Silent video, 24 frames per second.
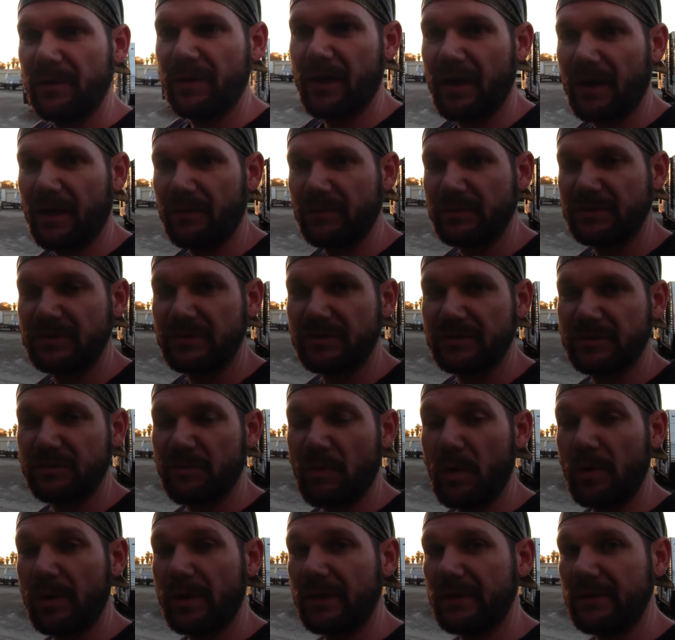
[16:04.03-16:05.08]
Um, we're still
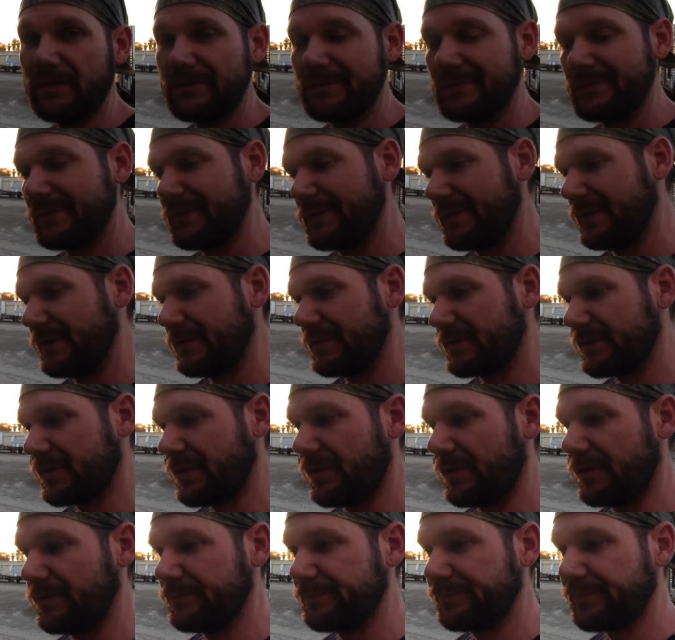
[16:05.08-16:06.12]
smoking,
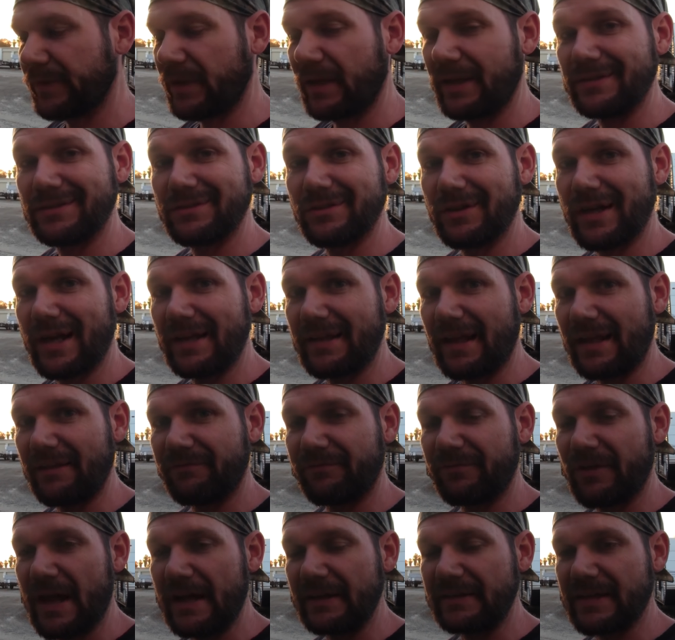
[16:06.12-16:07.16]
so and I still got that
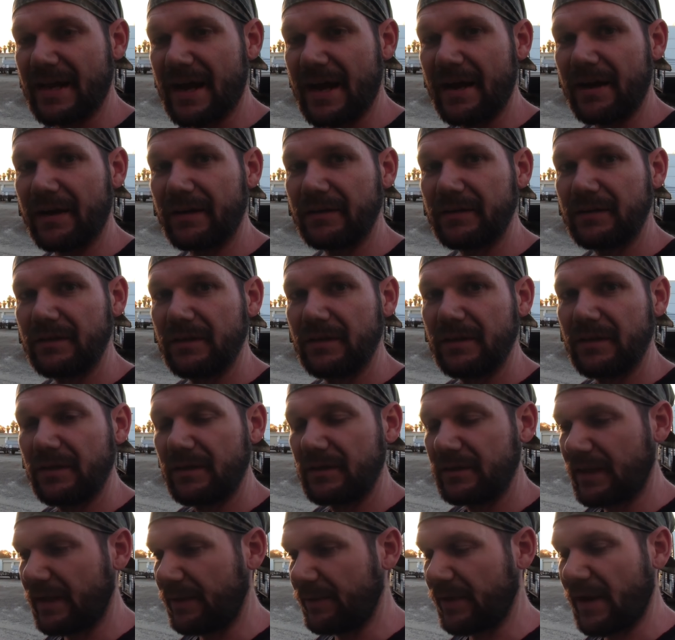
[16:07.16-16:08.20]
flat tire
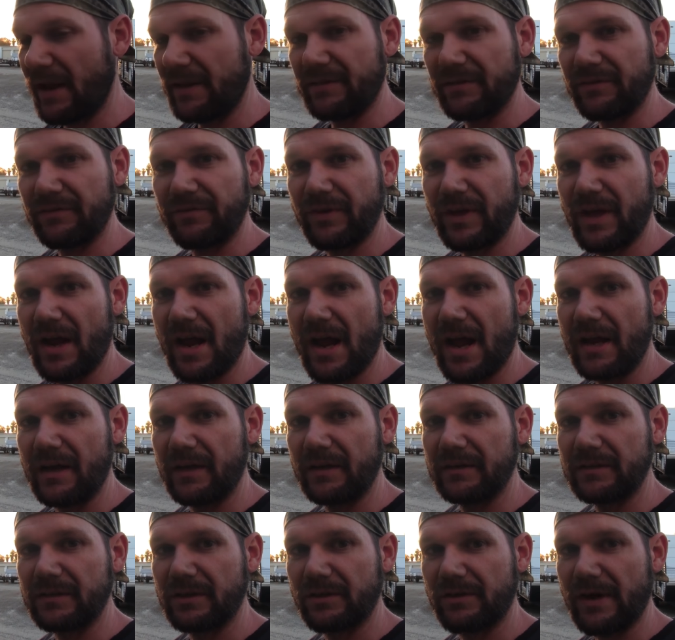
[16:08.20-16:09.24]
that I'm gonna have to figure out how
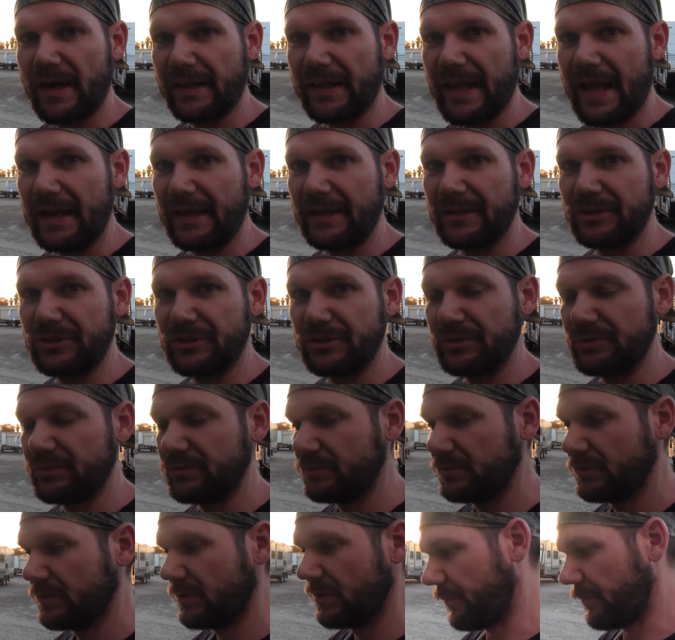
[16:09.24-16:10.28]
to correct that issue.
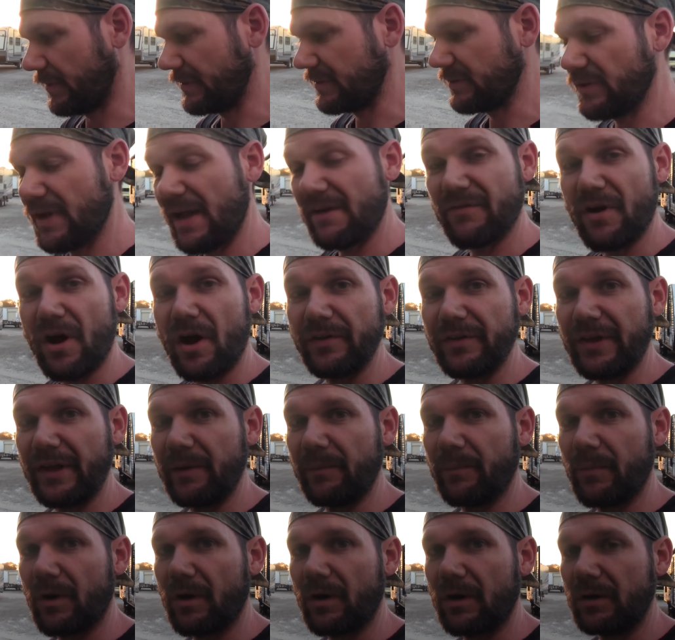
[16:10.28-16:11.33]
I still have all day
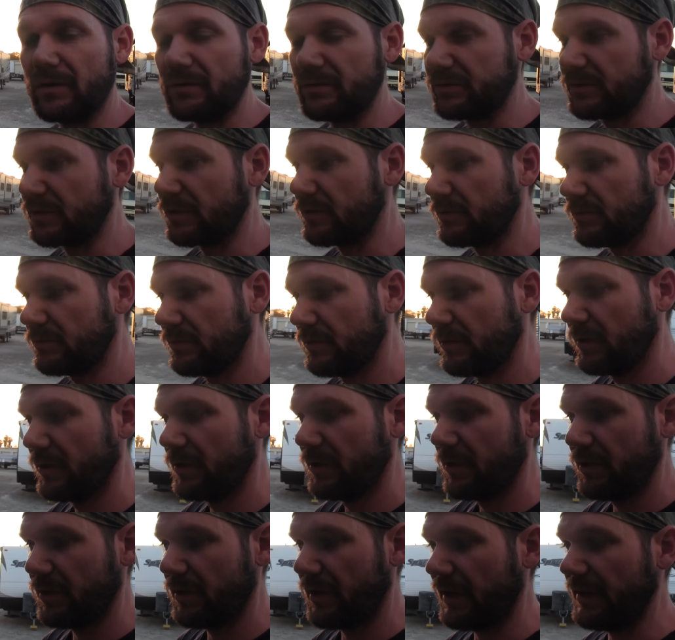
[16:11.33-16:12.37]
tomorrow, so
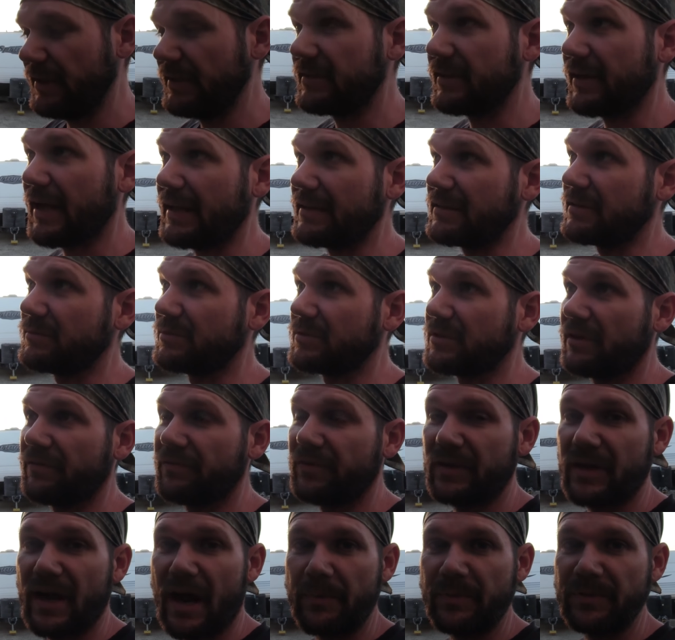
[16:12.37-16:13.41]
at least I got some stuff
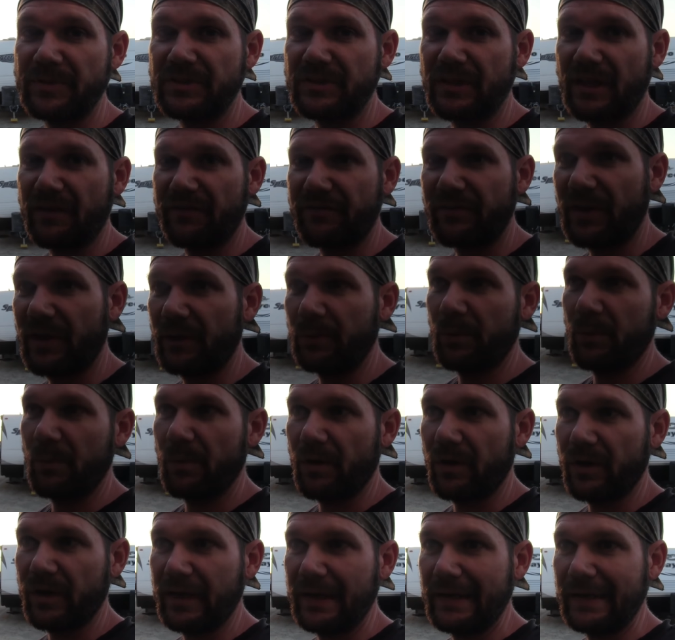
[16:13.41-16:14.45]
accomplished today. I felt like we
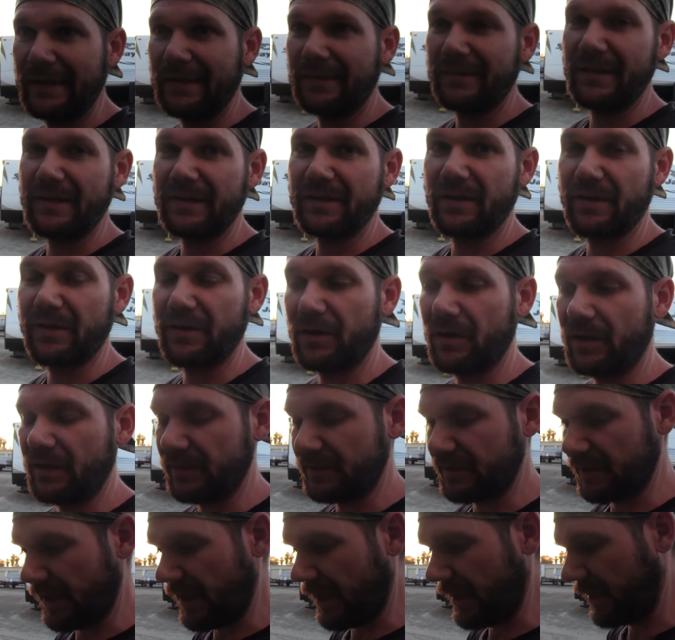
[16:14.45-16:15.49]
weren't getting anything done early
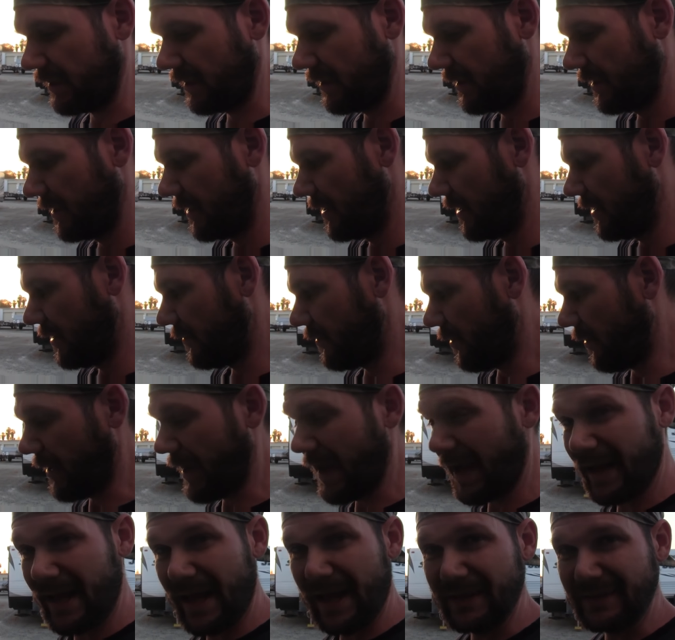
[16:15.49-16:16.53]
today we were
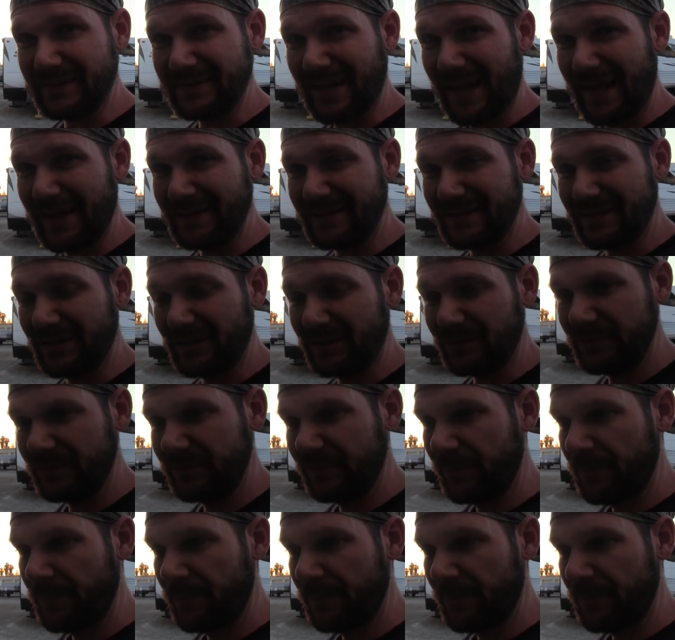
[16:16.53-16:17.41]
kind of at a standstill.